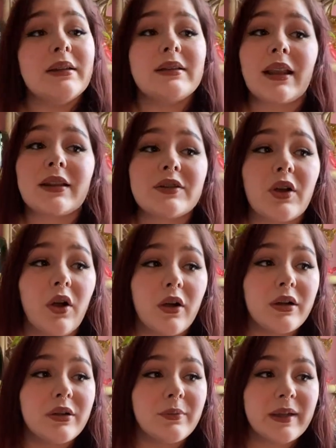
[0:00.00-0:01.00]
a
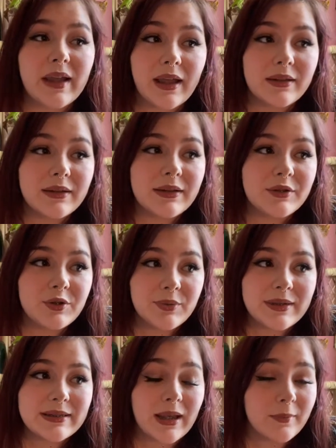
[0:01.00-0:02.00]
hard reality to
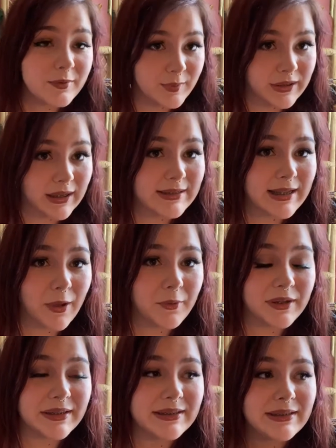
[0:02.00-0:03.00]
accept, but that's how it
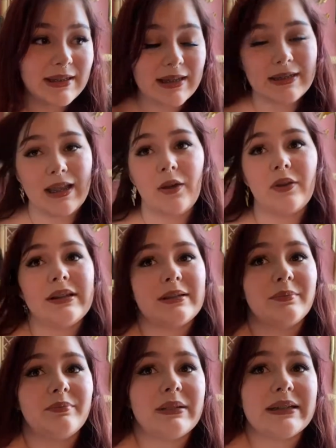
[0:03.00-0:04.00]
is. That's how this
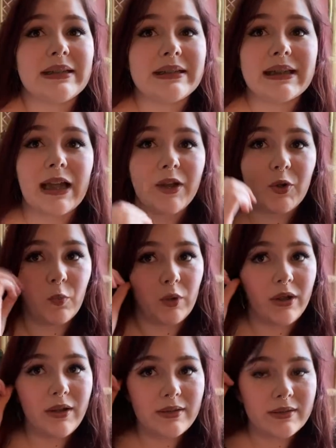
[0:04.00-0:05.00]
business kind of
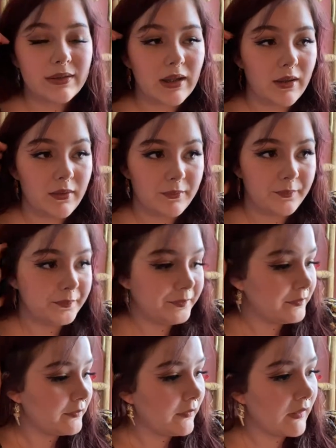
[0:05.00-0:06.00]
works.
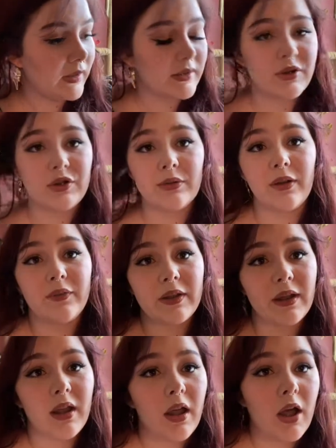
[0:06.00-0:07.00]
Unless you have
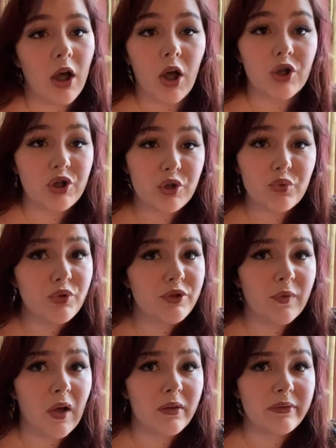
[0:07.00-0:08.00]
like a huge
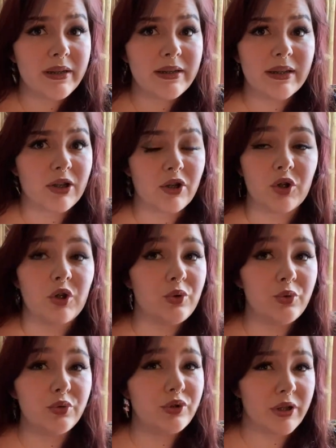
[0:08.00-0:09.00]
following and like a
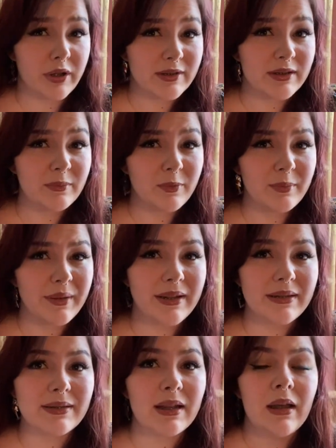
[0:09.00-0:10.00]
huge customer base,